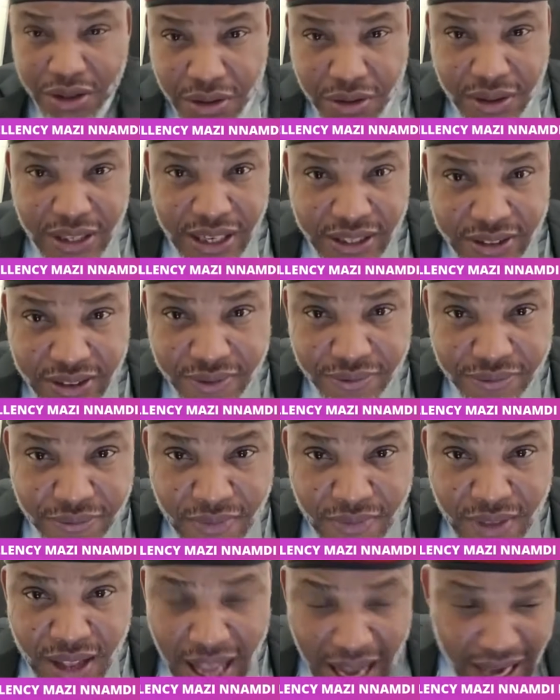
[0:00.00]
understood that.
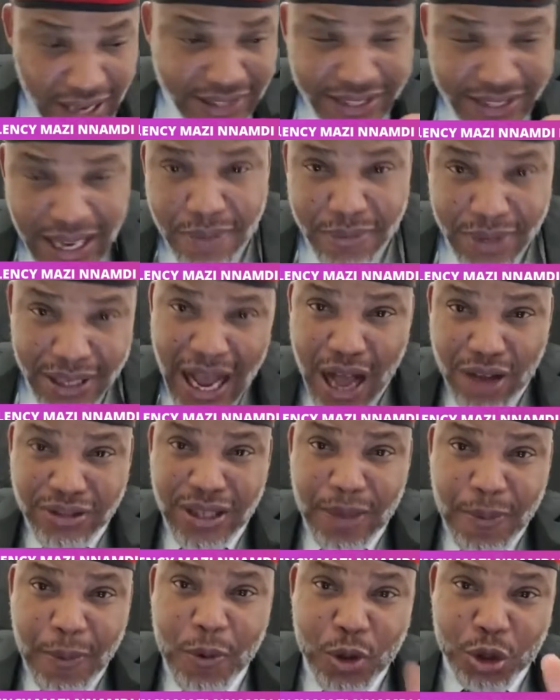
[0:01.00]
At the time, the
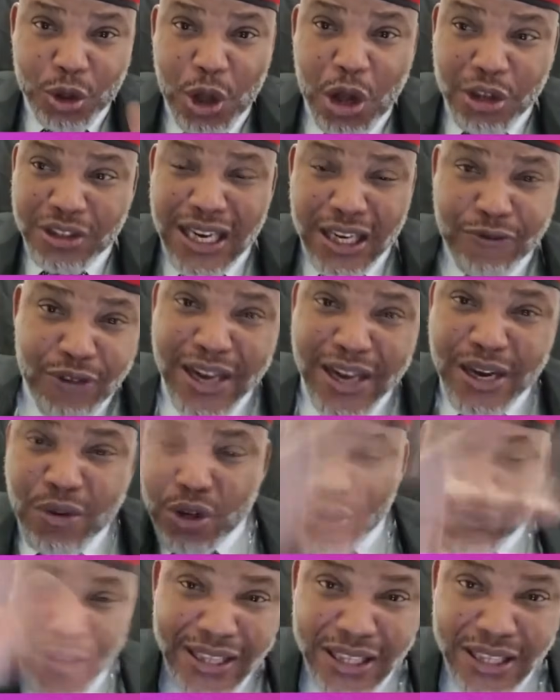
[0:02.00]
Hausa people thought that the
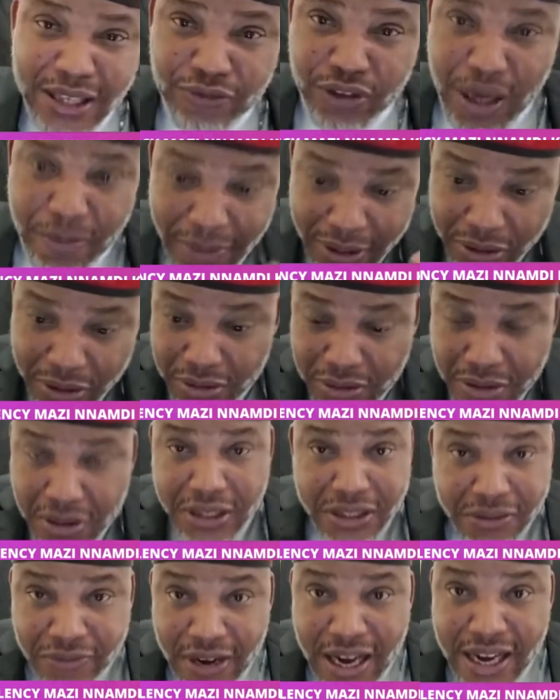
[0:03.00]
Fulani was fighting for them, but today
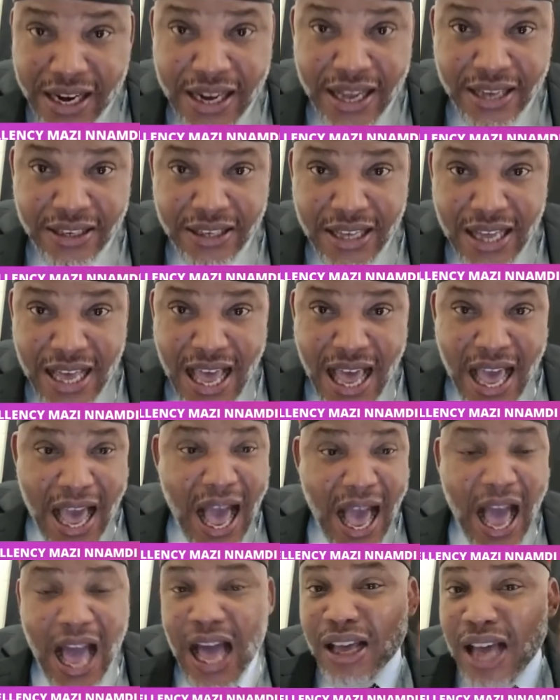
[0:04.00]
it's very clear.
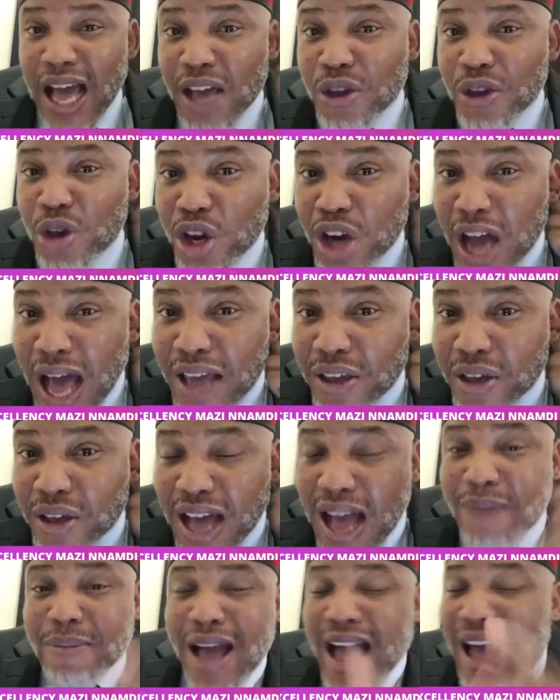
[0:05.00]

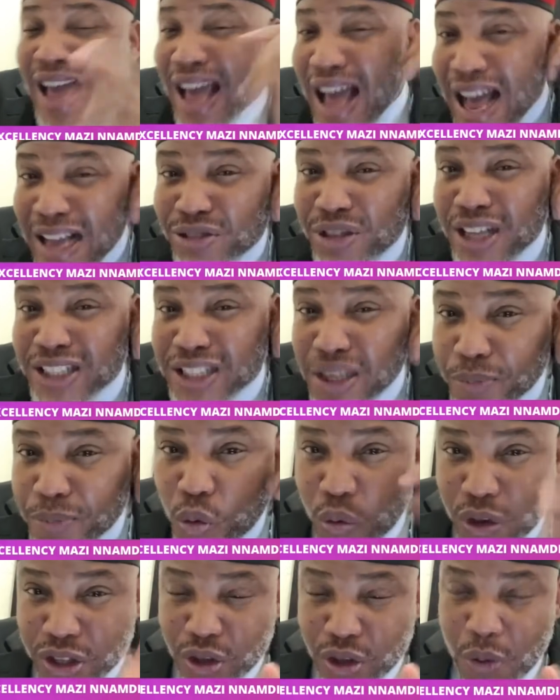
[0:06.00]
I asked you a
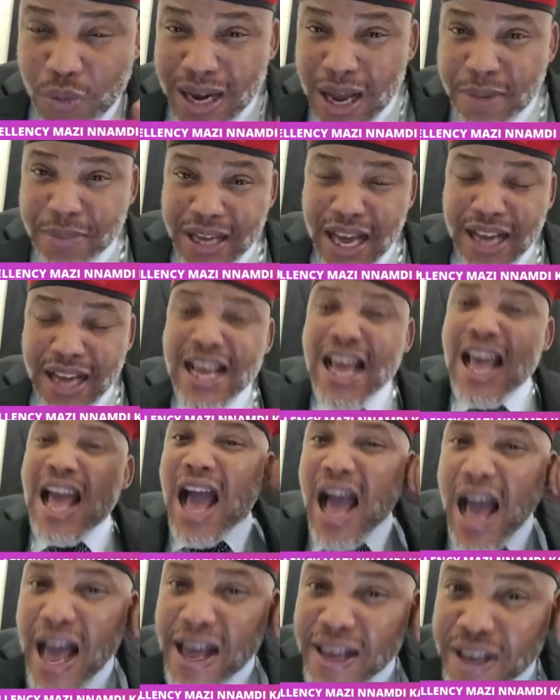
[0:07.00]
simple question when I began.
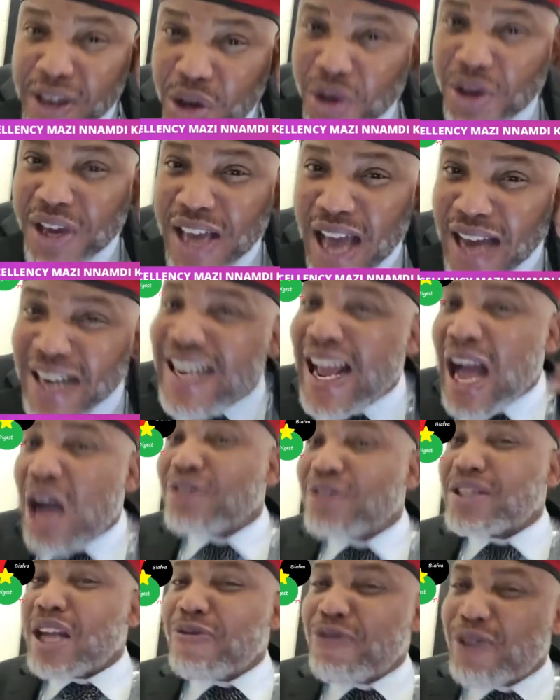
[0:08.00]
Are you hearing
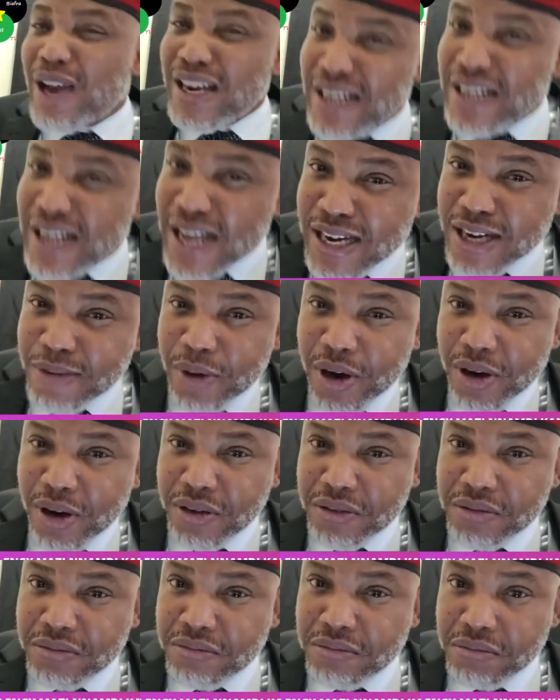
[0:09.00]
Hausa Fulani
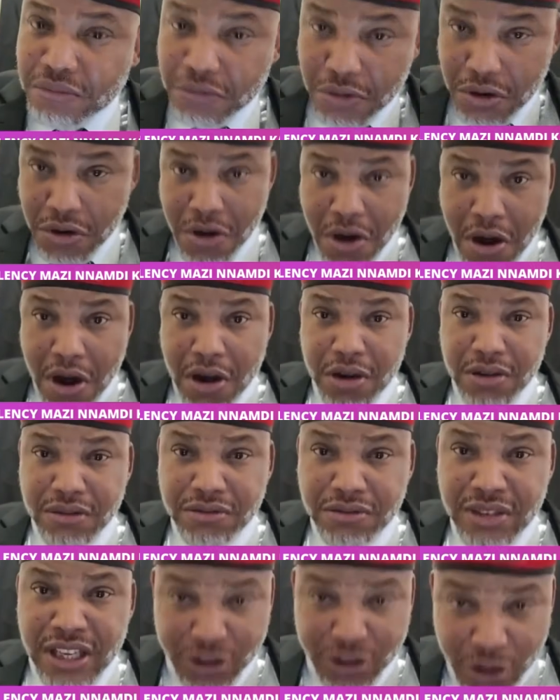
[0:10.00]
anymore?
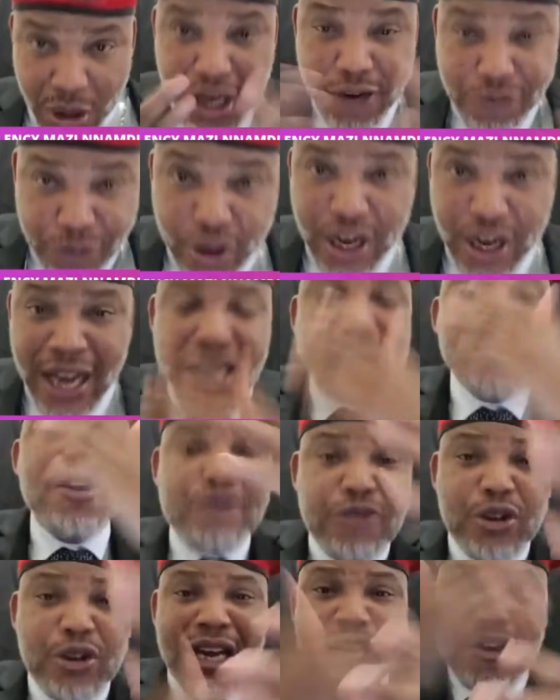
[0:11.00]
No, it's only Fulani,
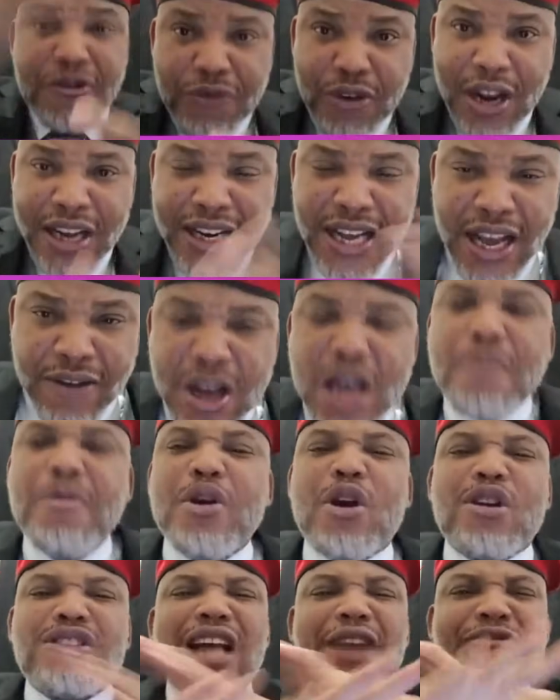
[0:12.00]

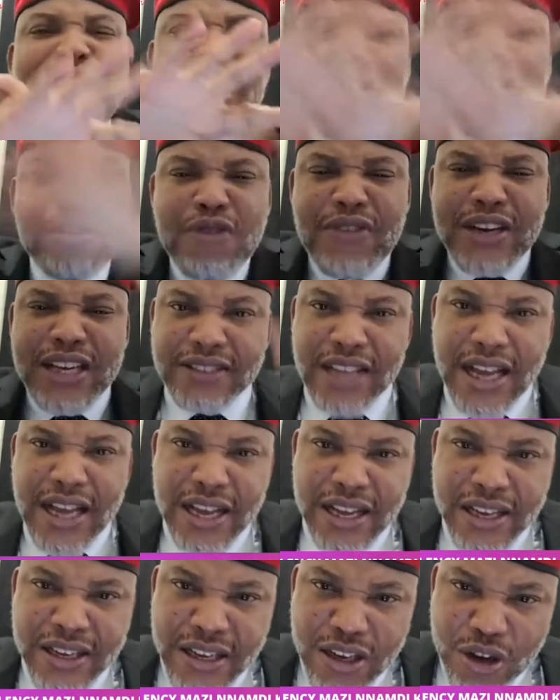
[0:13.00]
because they have taken over the
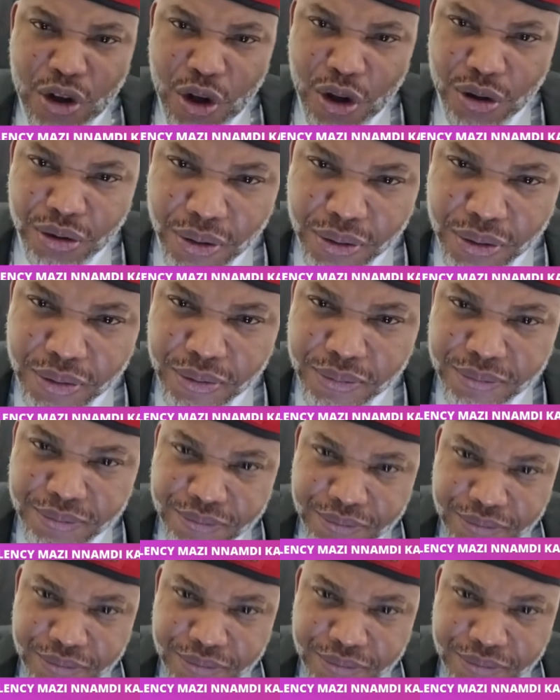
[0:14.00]
entire corner.